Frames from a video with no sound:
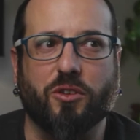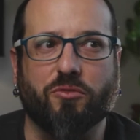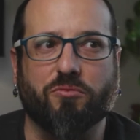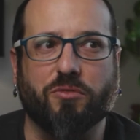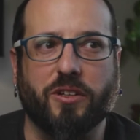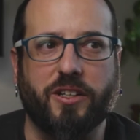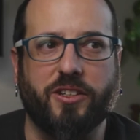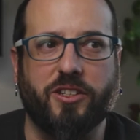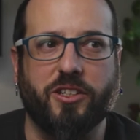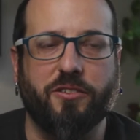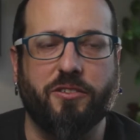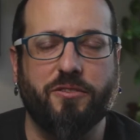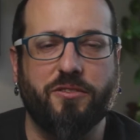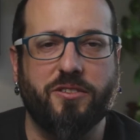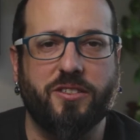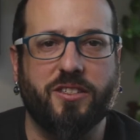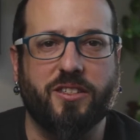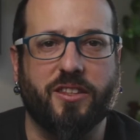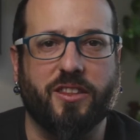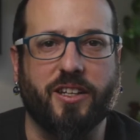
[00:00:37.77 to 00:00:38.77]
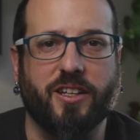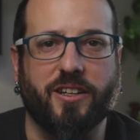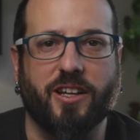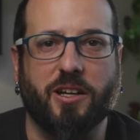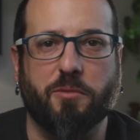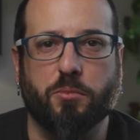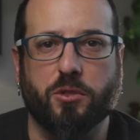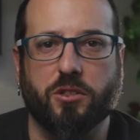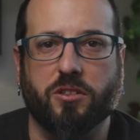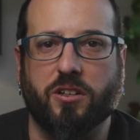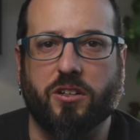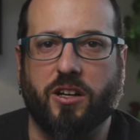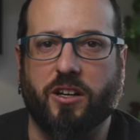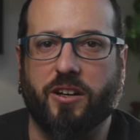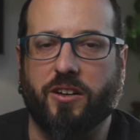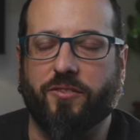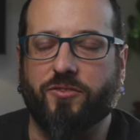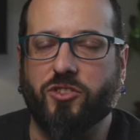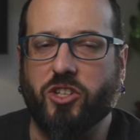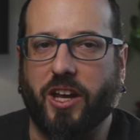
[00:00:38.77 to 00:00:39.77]
reduce the number
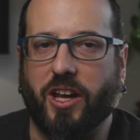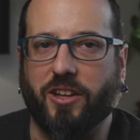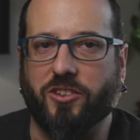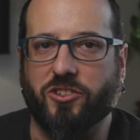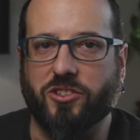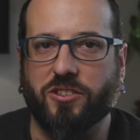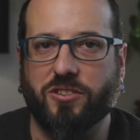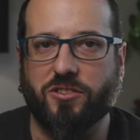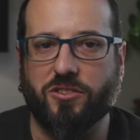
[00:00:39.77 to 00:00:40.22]
of changes